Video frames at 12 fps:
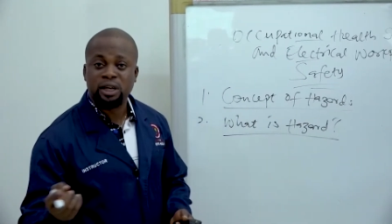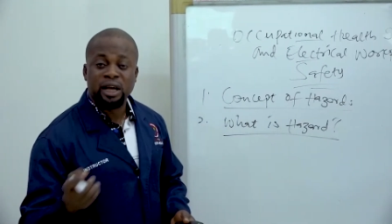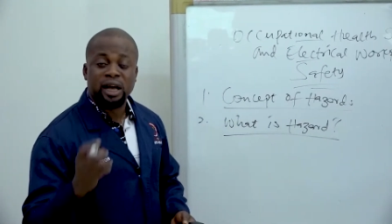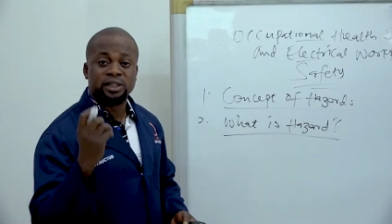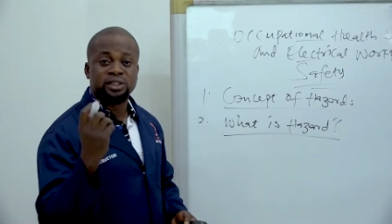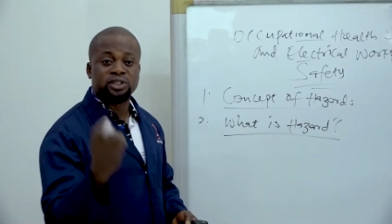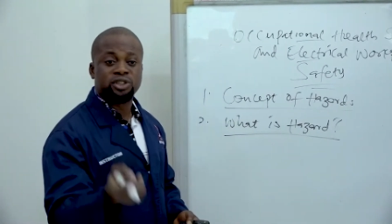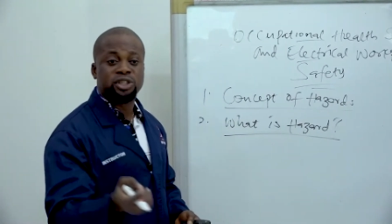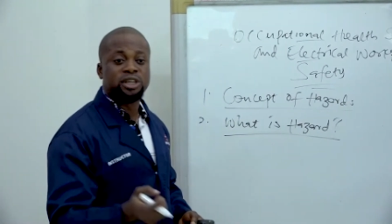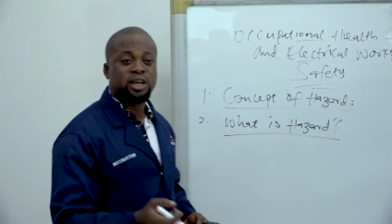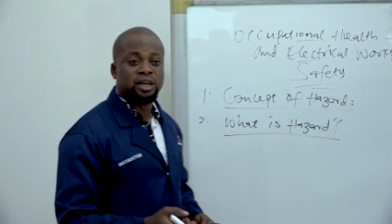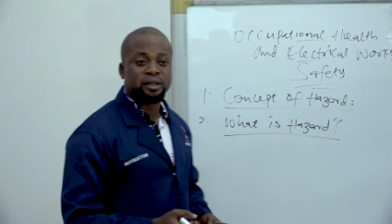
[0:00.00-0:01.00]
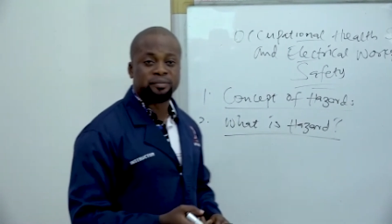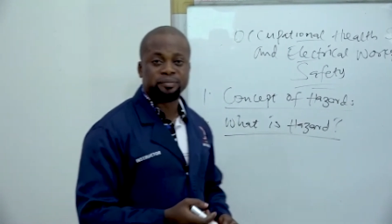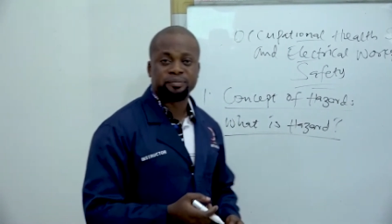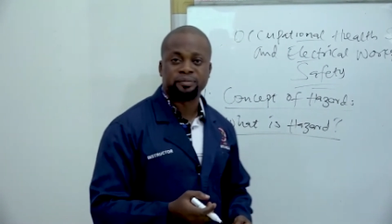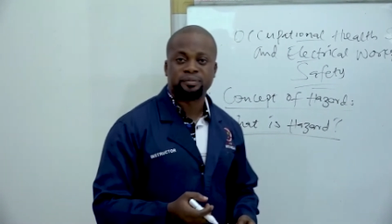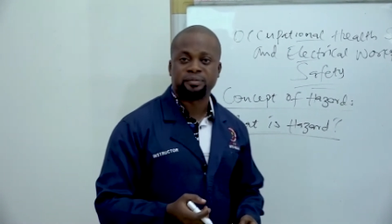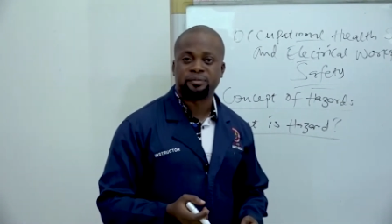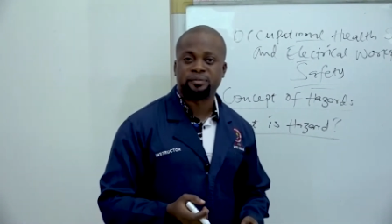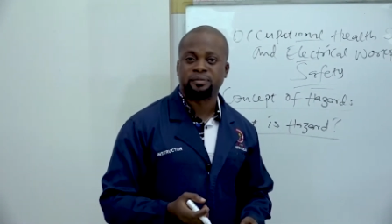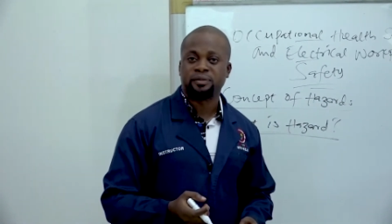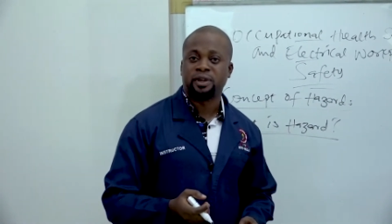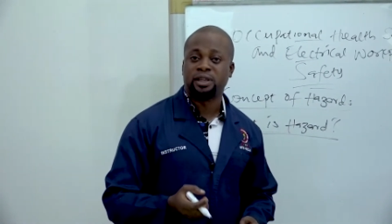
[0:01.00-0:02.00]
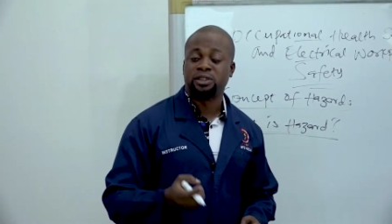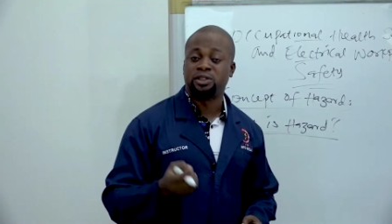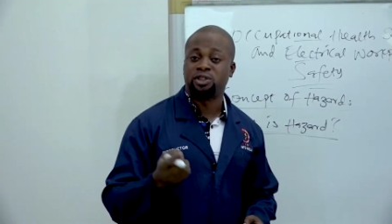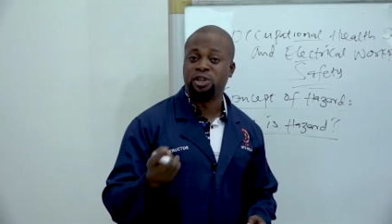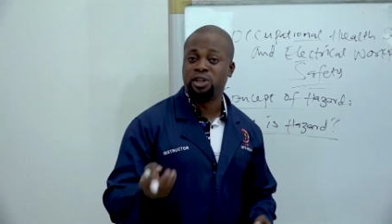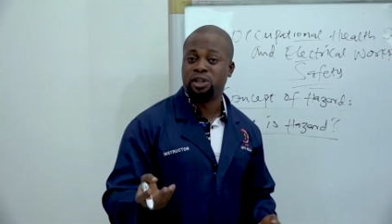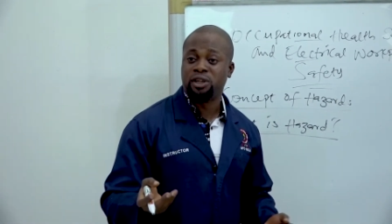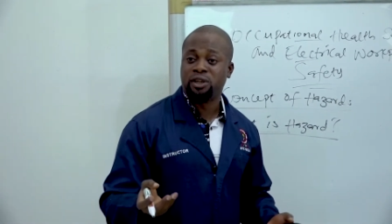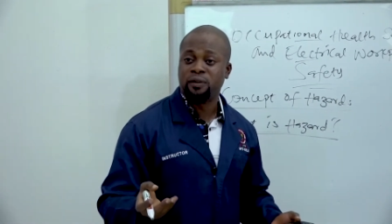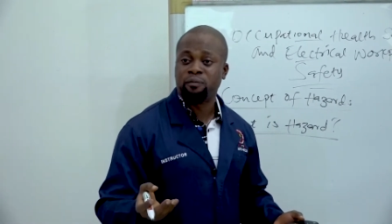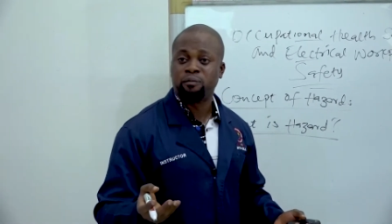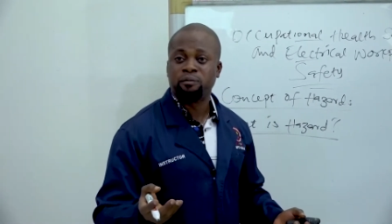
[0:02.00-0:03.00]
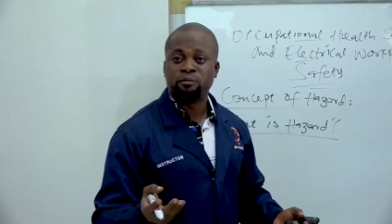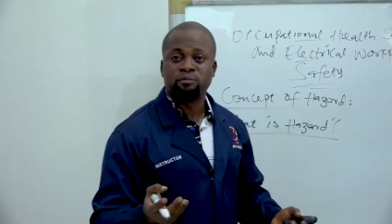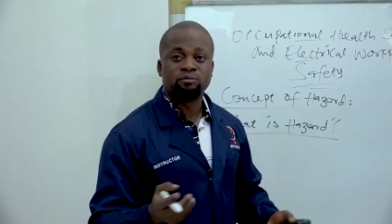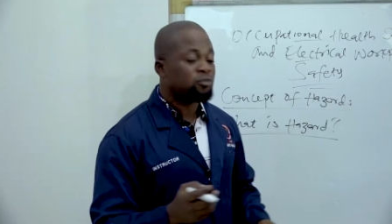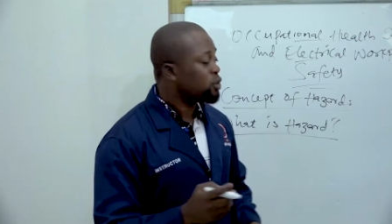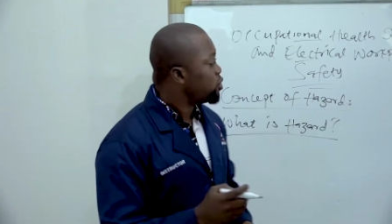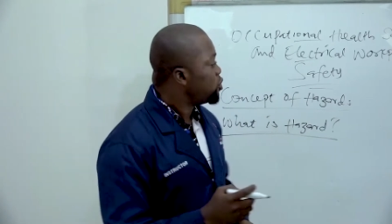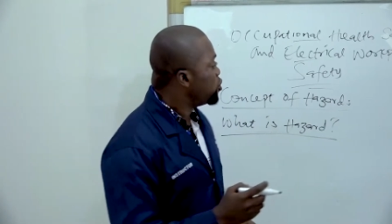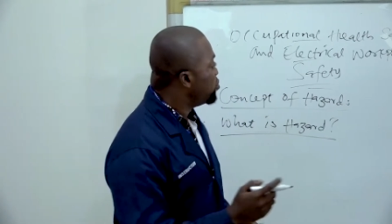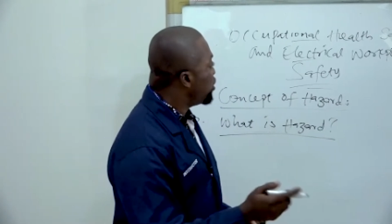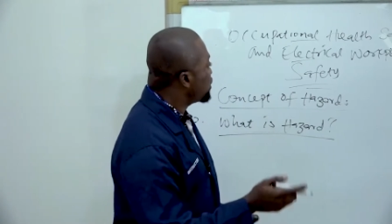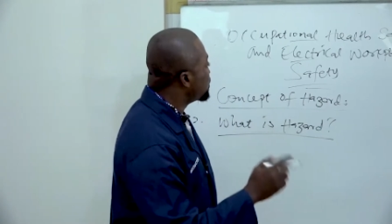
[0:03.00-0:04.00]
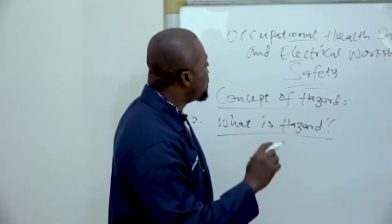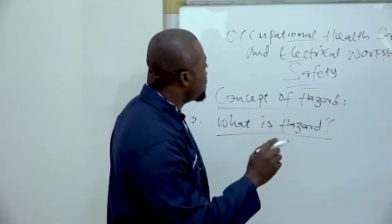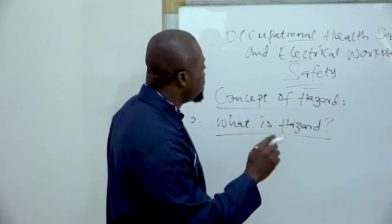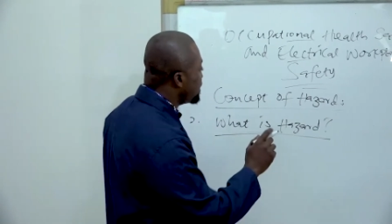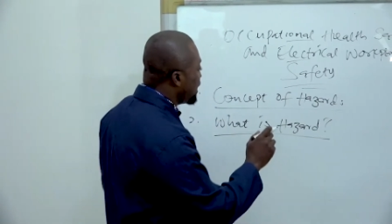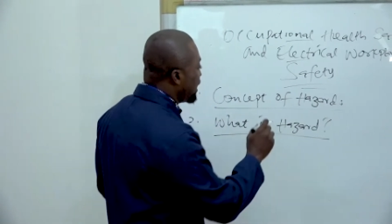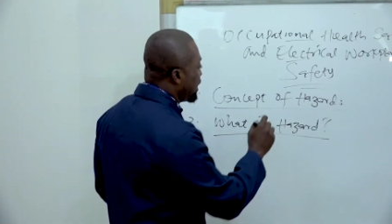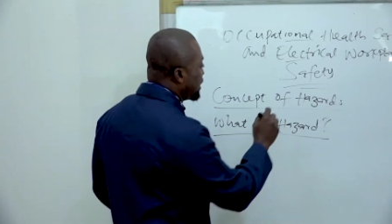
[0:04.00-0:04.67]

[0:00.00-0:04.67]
as a trainer, as a trainee, you must consider